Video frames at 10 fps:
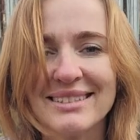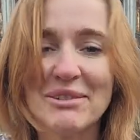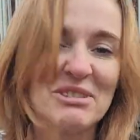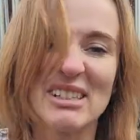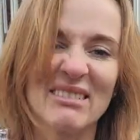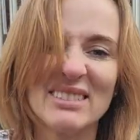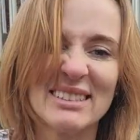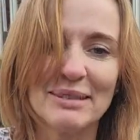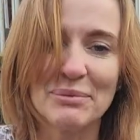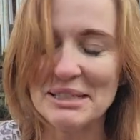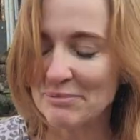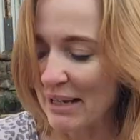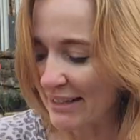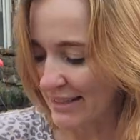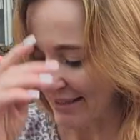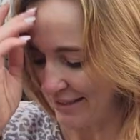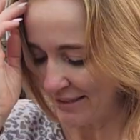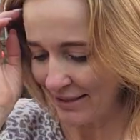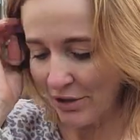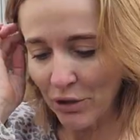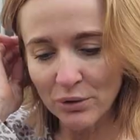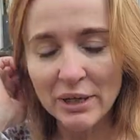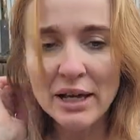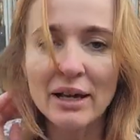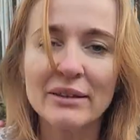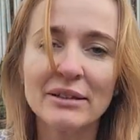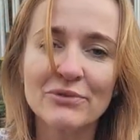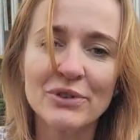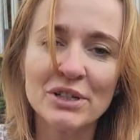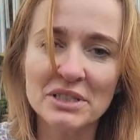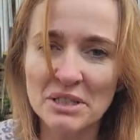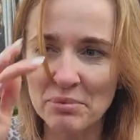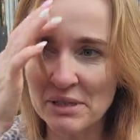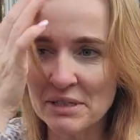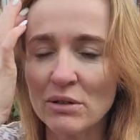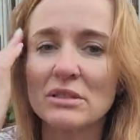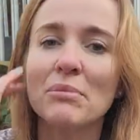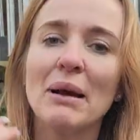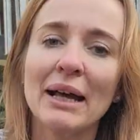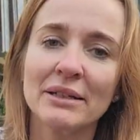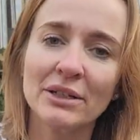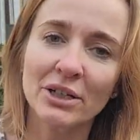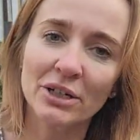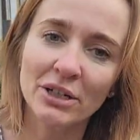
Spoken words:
He was sound asleep in his bed. So I think the first tip is not to pander